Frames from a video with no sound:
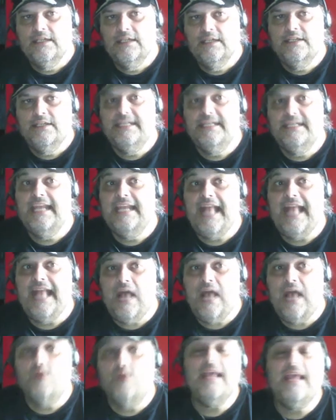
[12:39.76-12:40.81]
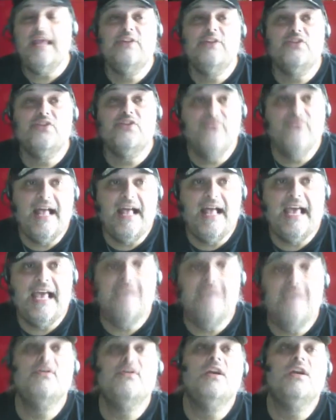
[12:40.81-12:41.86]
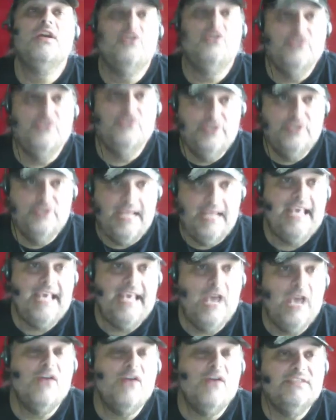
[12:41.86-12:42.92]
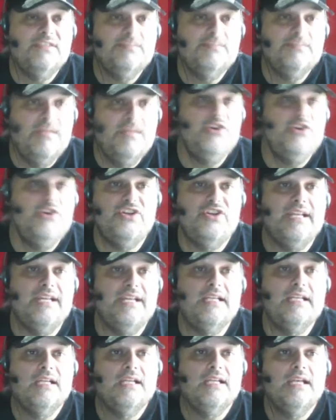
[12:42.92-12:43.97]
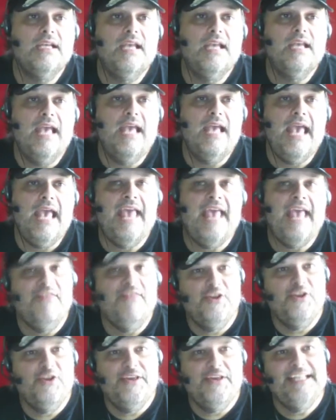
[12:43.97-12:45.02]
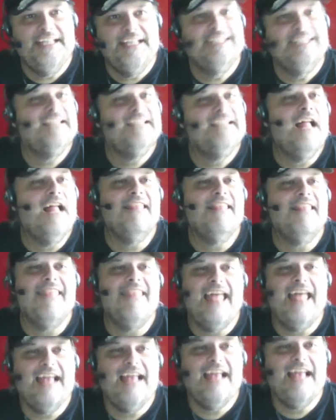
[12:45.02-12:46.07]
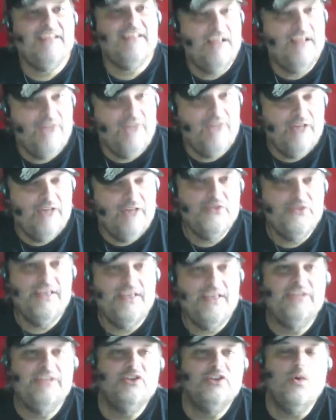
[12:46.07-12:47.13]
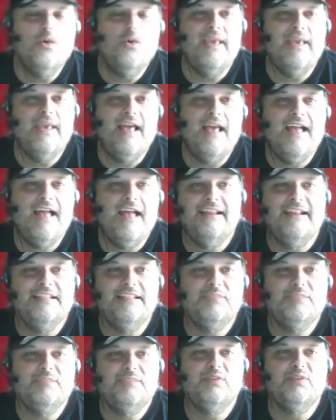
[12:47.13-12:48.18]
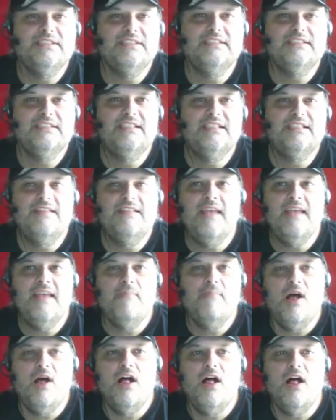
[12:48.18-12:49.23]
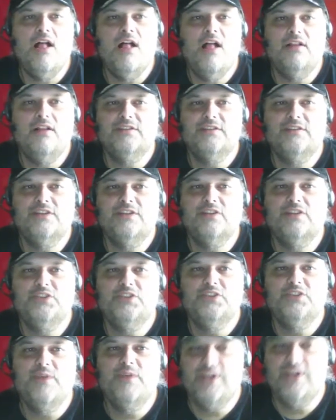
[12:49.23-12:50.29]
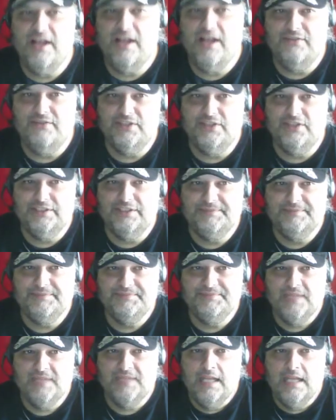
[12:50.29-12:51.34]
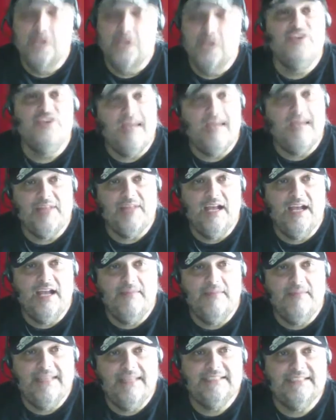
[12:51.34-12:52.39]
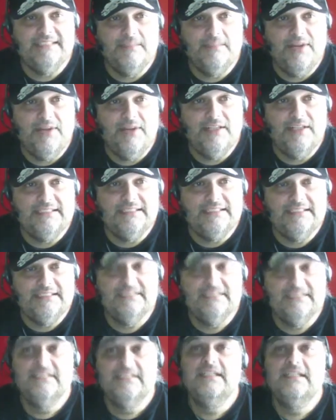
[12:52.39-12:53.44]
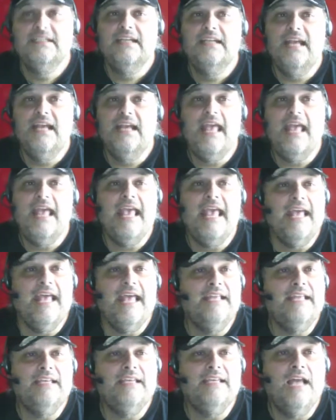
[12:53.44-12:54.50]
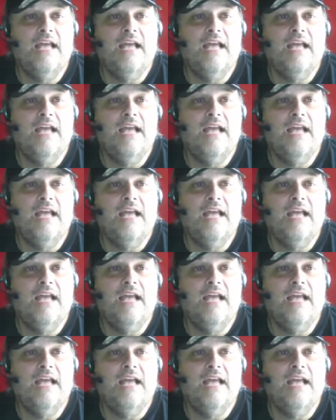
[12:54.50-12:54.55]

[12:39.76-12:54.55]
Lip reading: to get out and survive, take care of his mission. And there is a lot of other things going on in this prison that Maul starts to uncover. Jabba the Hutt makes an appearance, and